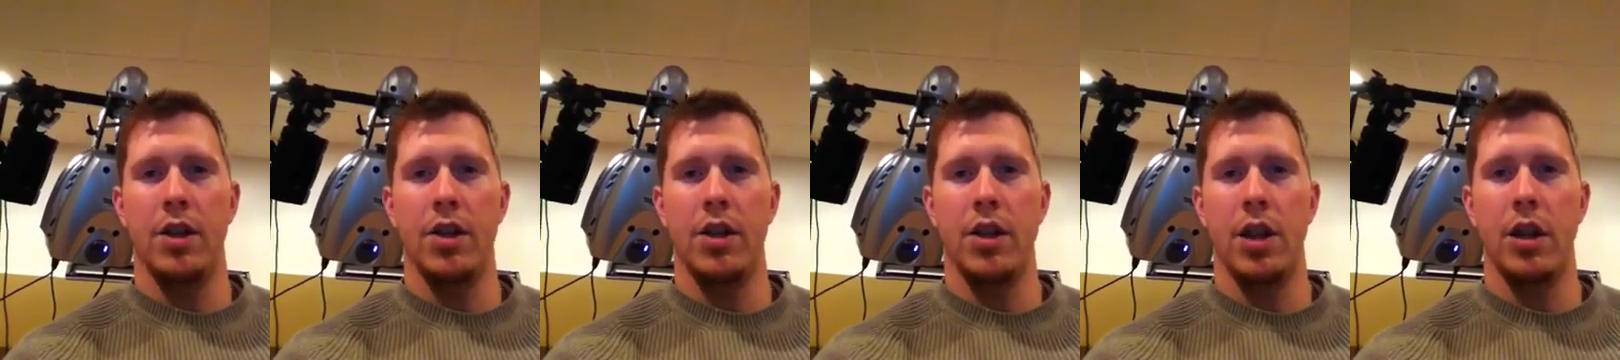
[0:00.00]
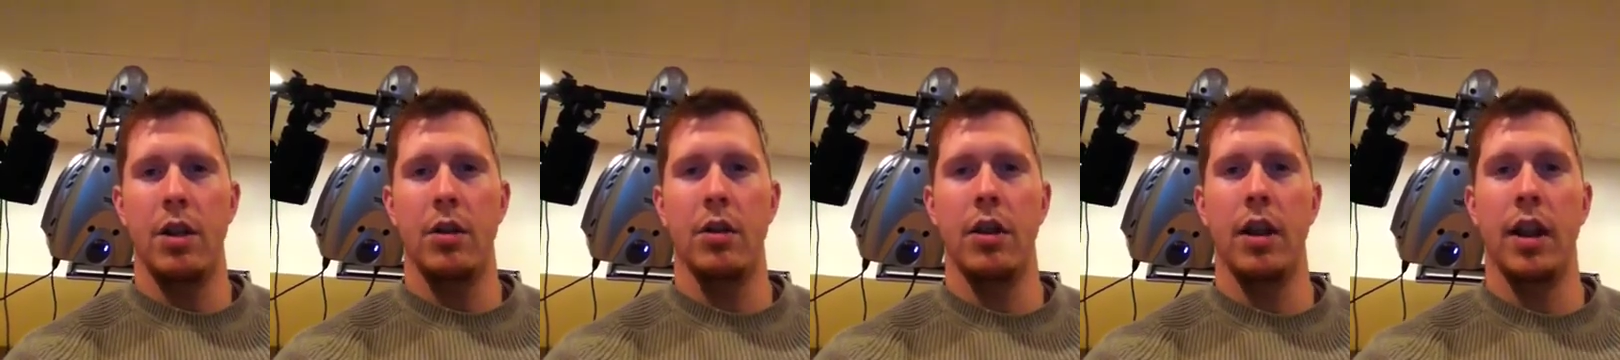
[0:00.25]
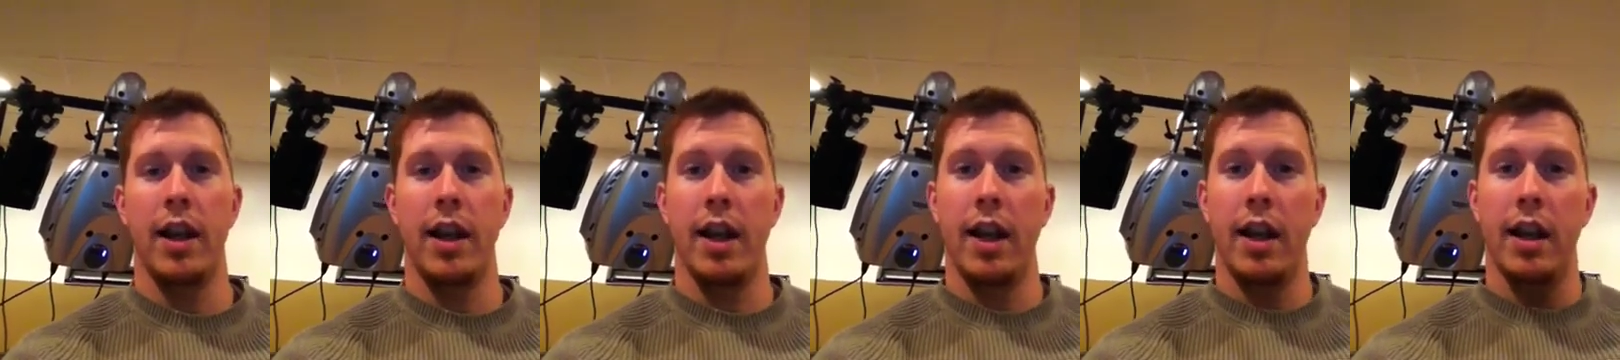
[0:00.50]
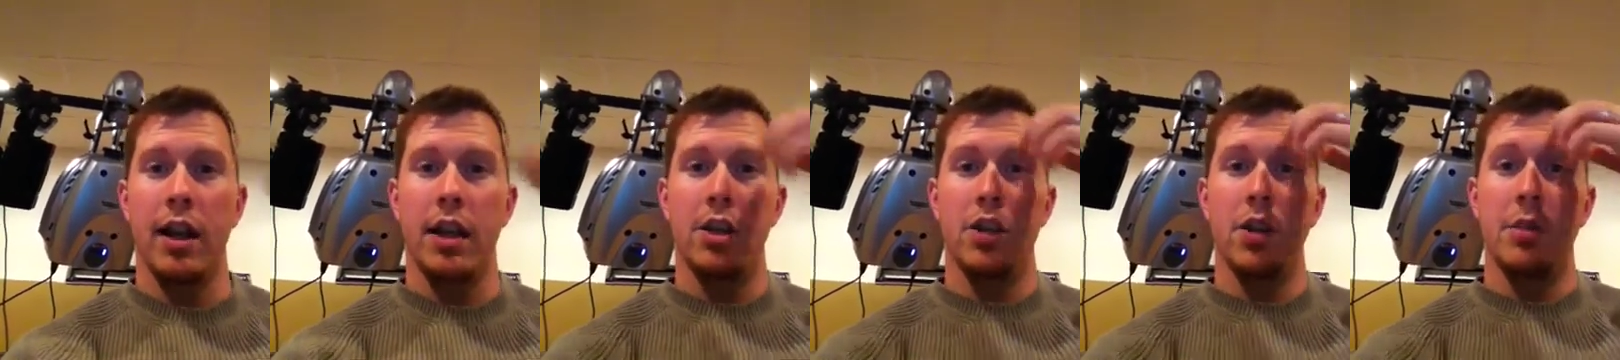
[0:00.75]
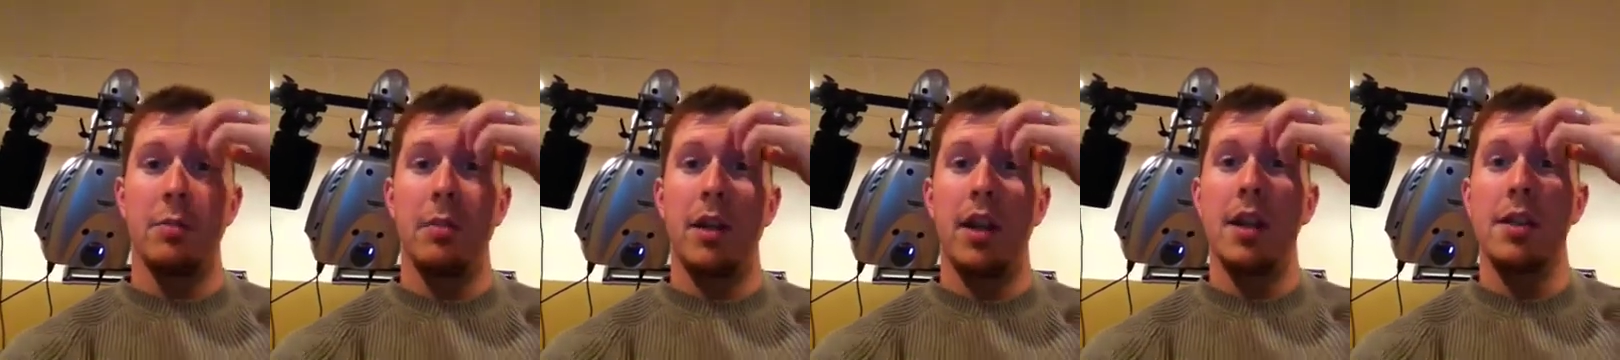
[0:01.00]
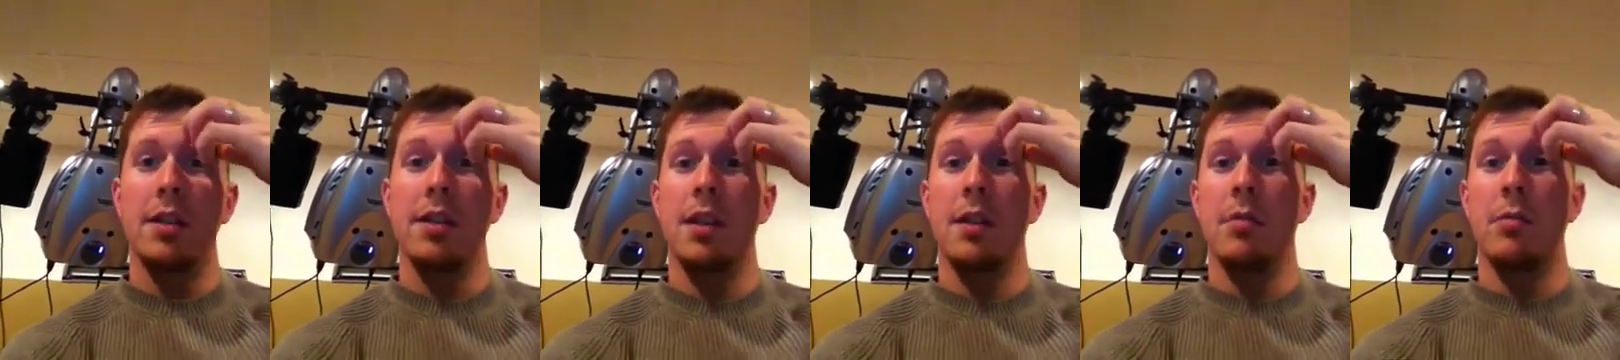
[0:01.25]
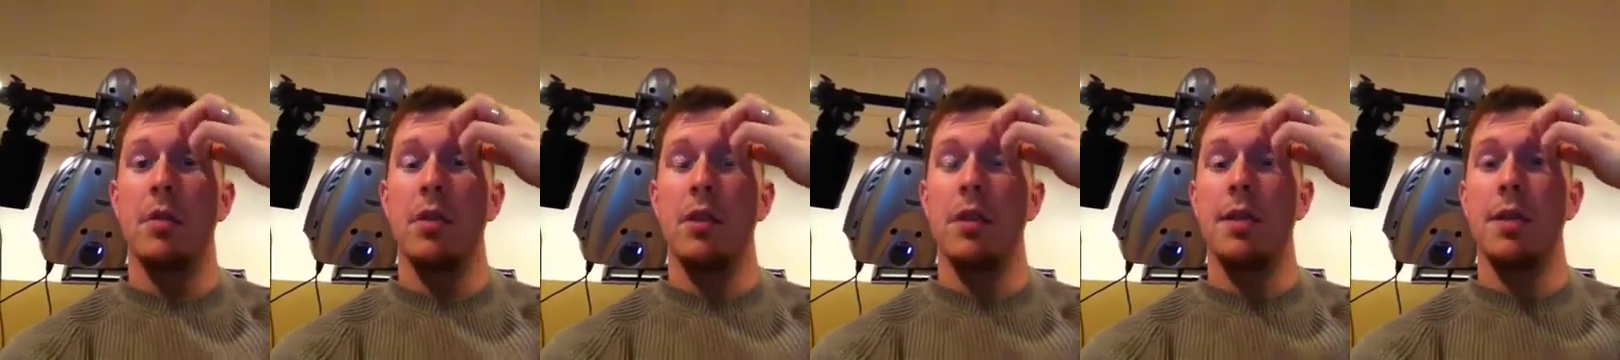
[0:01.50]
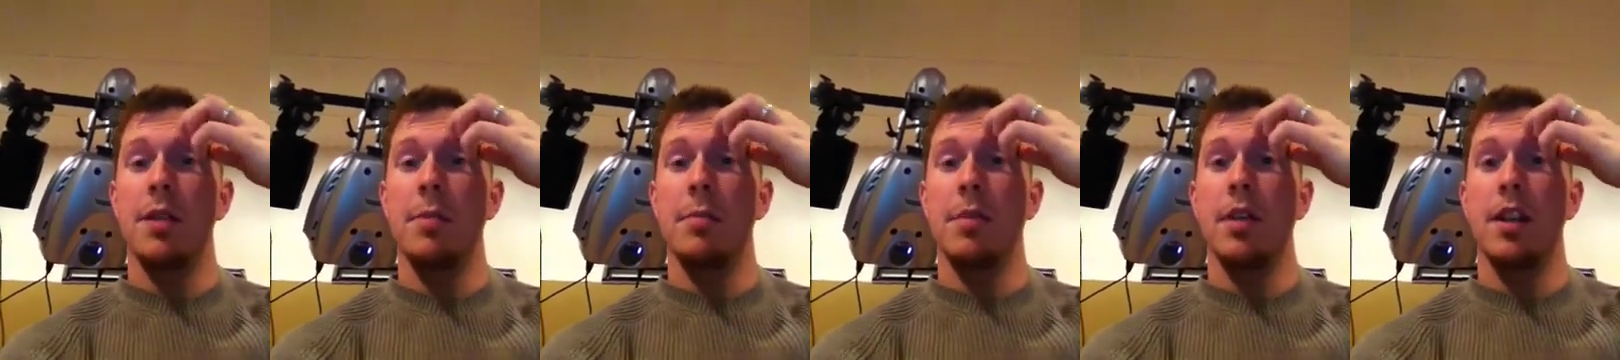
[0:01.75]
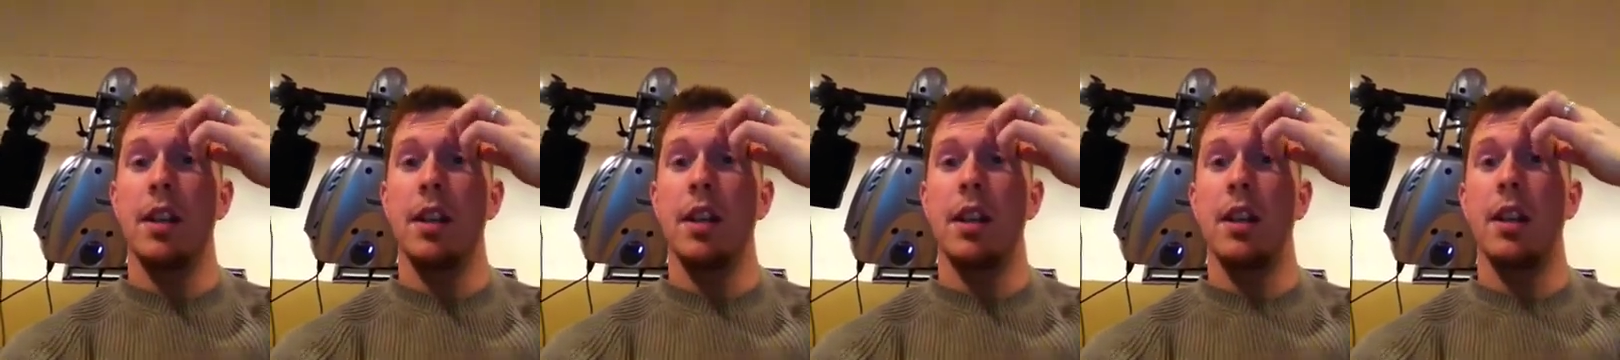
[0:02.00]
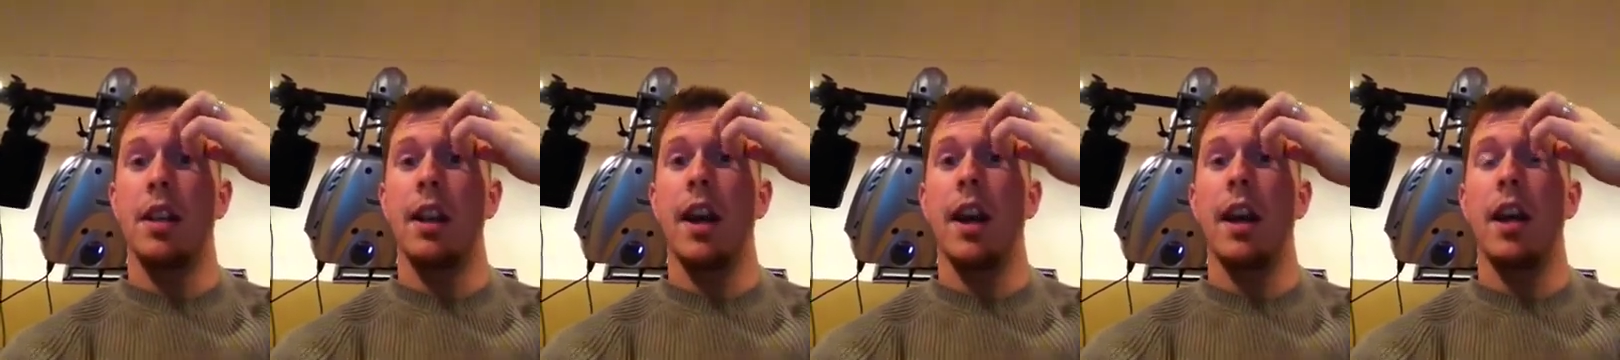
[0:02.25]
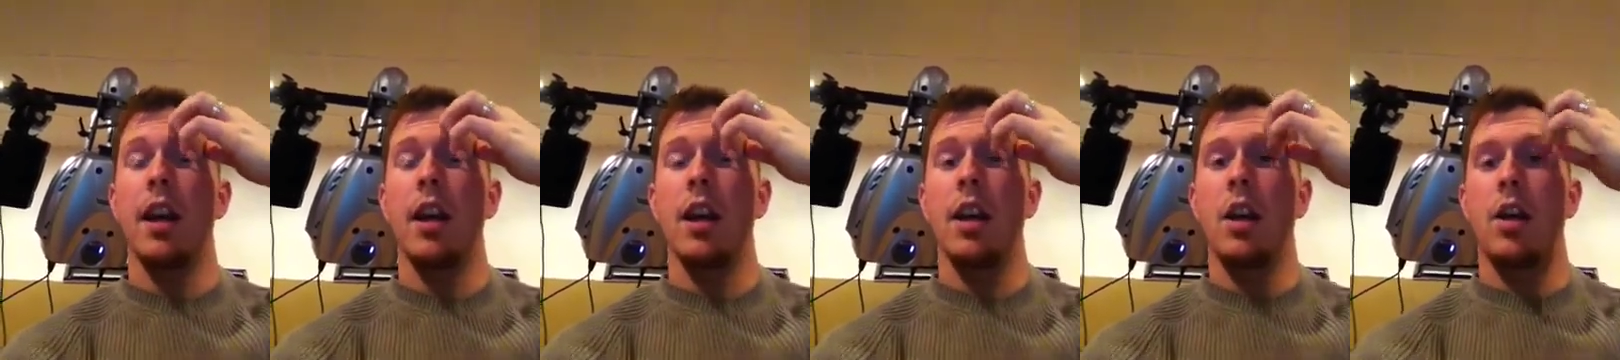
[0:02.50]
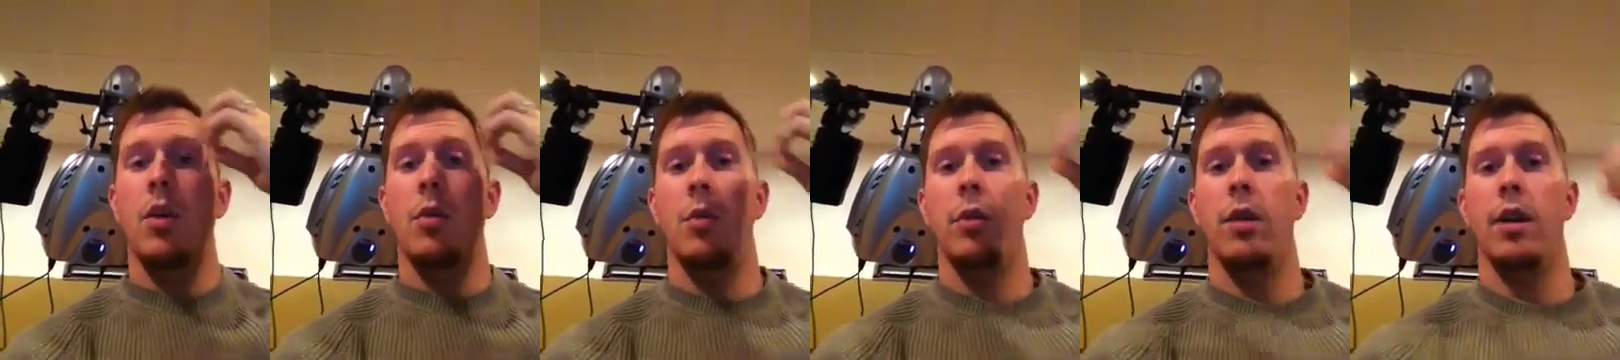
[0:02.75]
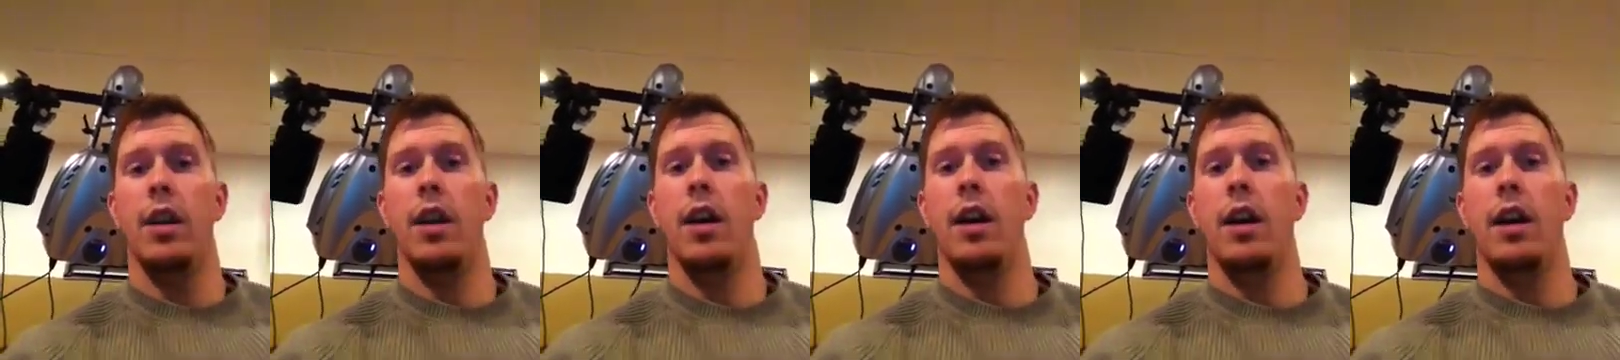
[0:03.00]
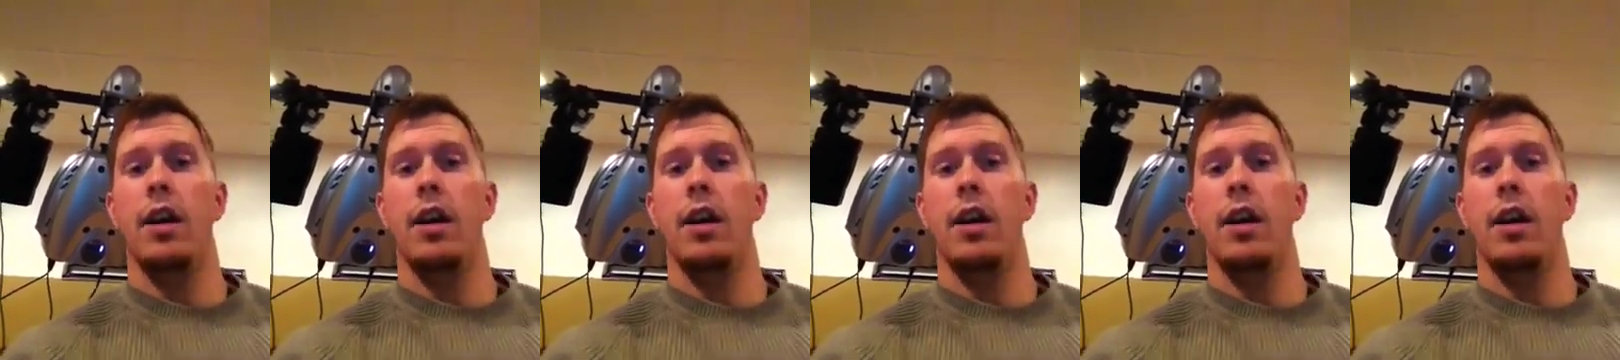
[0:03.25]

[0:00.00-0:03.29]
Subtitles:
show like at a gymnasium or something like that with